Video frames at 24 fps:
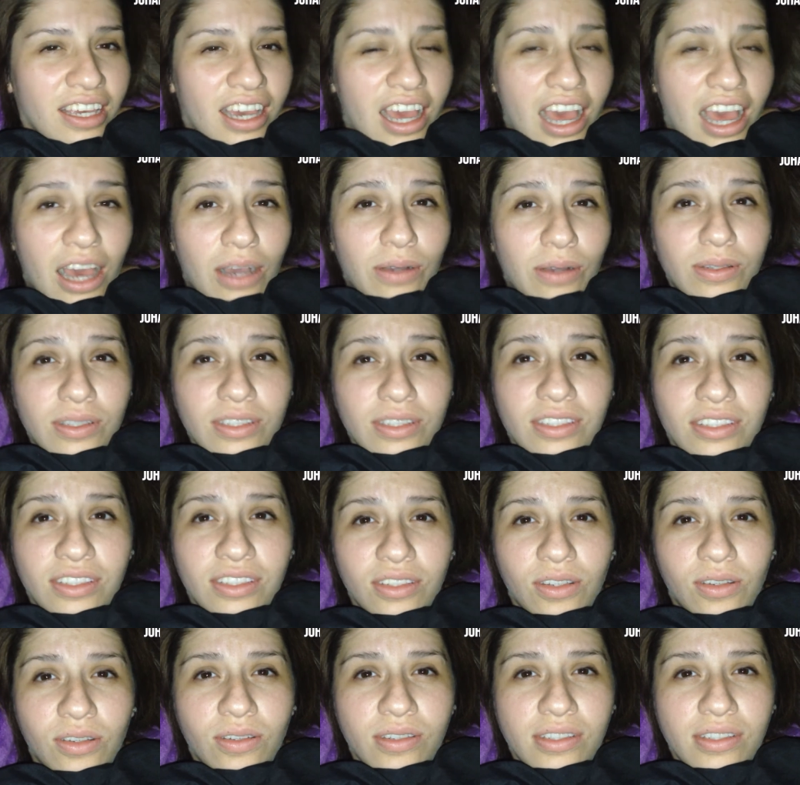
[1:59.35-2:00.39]
I was
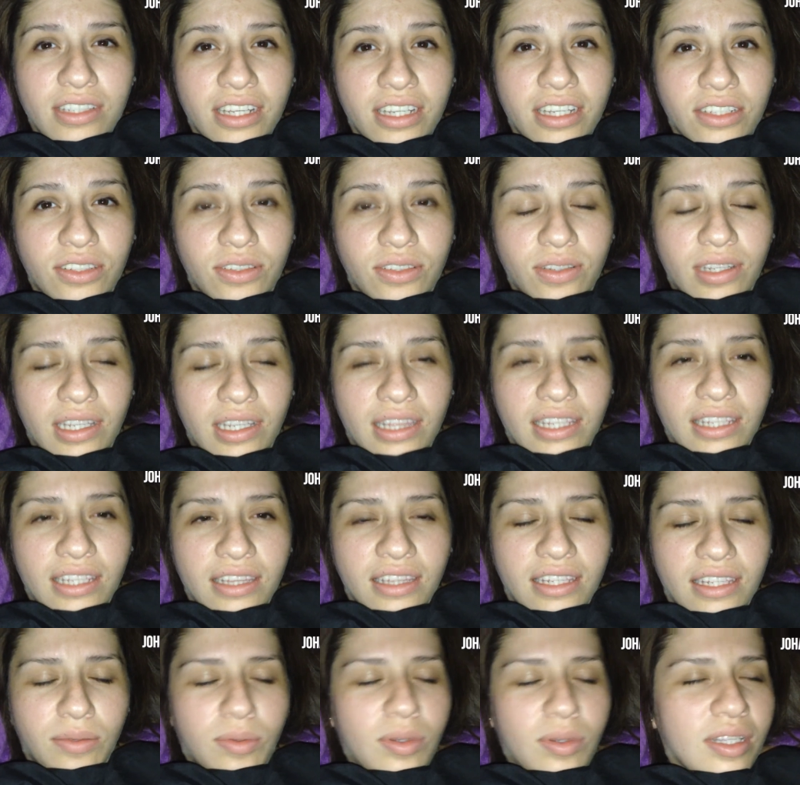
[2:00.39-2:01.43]
all day doing the
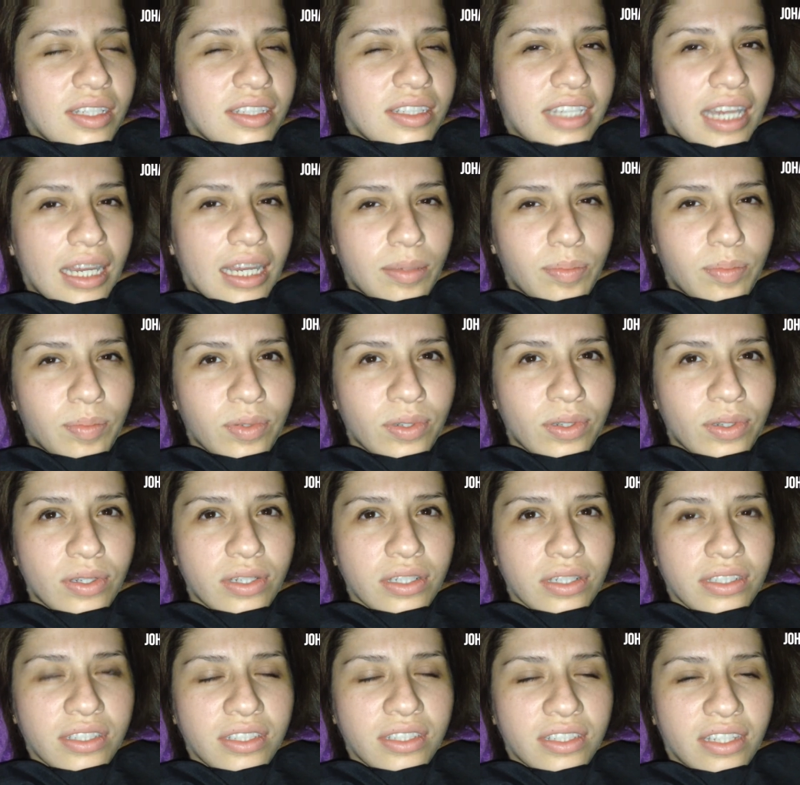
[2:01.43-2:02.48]
thing with the
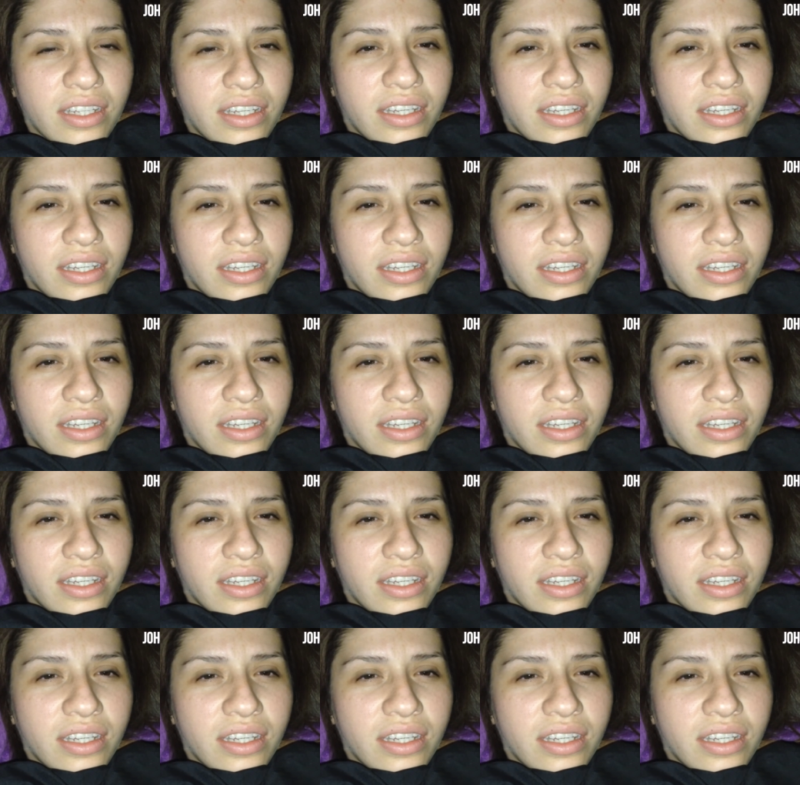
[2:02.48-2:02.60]
diapers